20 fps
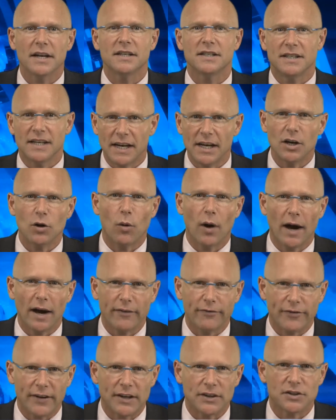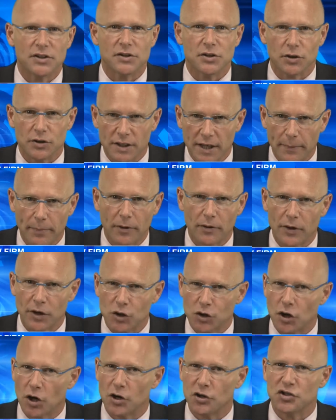DUI offenses are typically
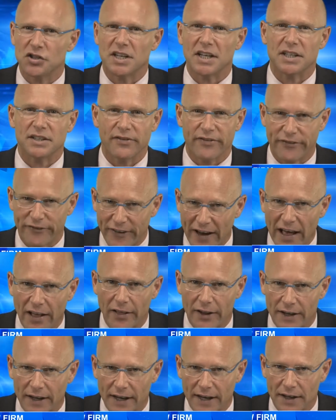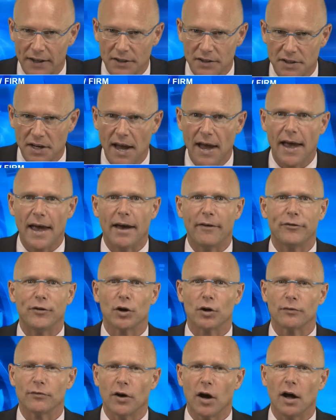charged as felonies if
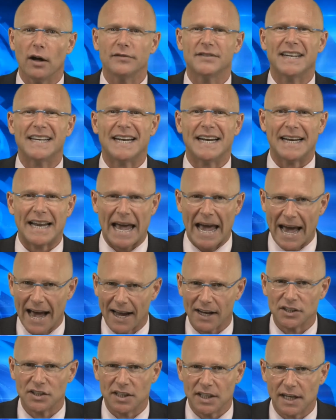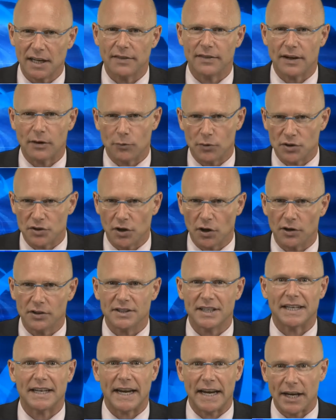you're involved in an accident that
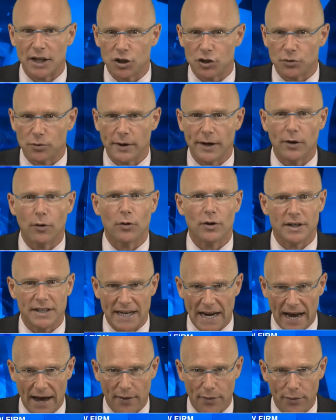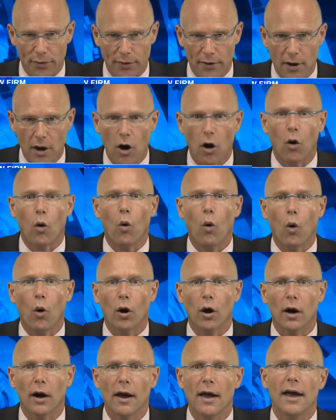results in injury or death,
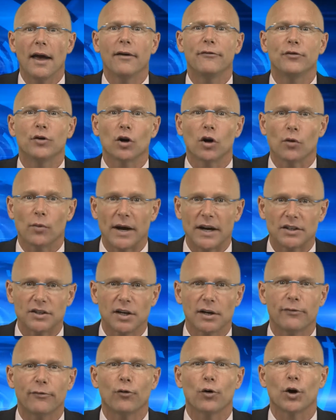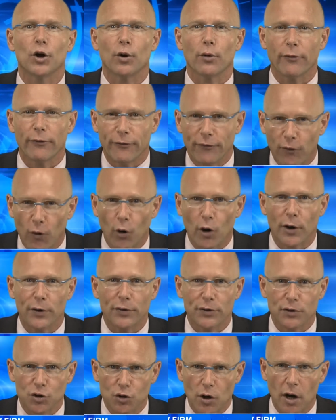or if you're arrested for your
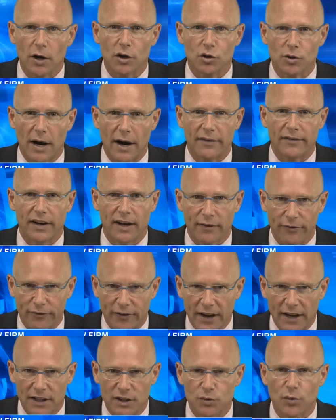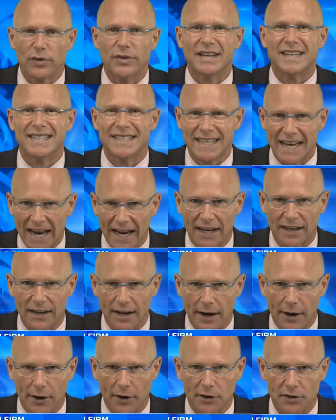fourth drunk driving offense within 10
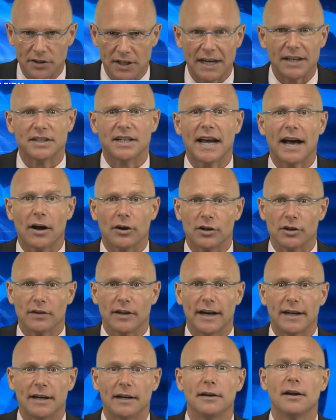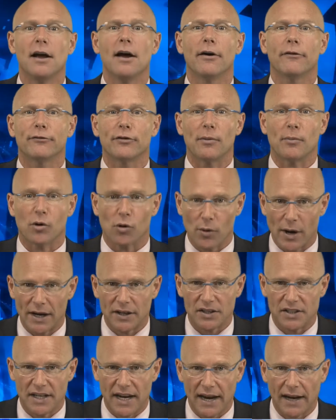years, as calculated from
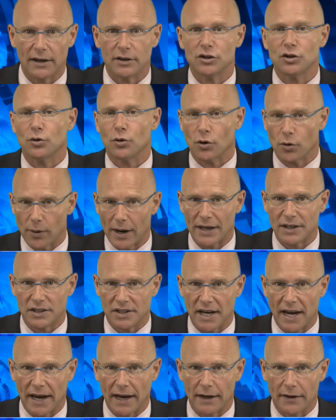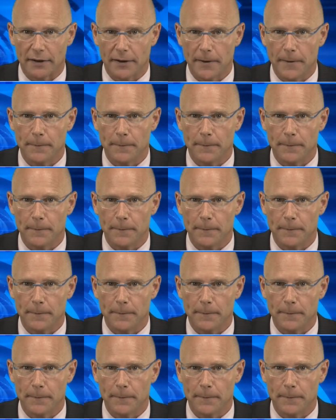arrest date to arrest date.